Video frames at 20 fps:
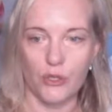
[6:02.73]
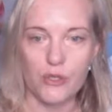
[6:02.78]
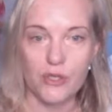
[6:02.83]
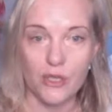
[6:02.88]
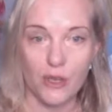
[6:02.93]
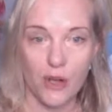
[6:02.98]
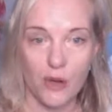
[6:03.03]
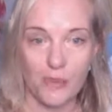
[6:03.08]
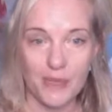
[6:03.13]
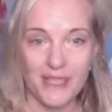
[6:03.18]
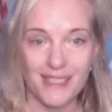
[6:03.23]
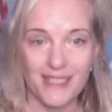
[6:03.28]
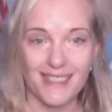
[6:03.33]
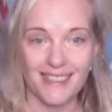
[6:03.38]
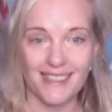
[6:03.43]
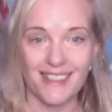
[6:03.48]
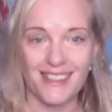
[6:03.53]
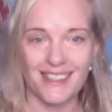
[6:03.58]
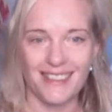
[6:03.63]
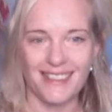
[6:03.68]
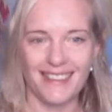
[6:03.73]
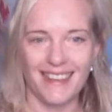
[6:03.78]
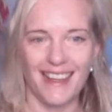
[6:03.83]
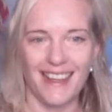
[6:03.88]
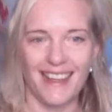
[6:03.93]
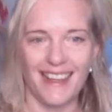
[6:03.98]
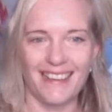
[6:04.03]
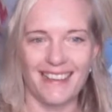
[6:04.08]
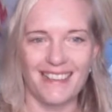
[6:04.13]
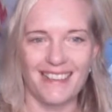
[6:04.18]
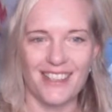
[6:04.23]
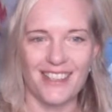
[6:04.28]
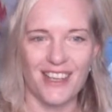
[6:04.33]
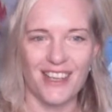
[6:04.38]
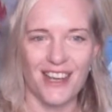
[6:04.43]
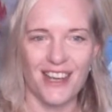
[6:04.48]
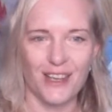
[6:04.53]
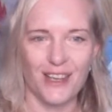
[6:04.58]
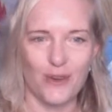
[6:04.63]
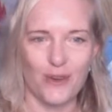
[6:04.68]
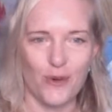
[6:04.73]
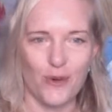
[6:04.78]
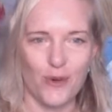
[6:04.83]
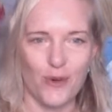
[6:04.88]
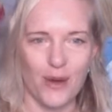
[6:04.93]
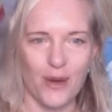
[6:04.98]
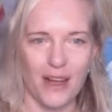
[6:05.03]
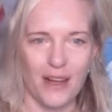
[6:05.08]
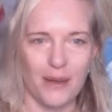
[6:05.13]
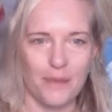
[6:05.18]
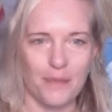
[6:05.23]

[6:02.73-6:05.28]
the comment section and share your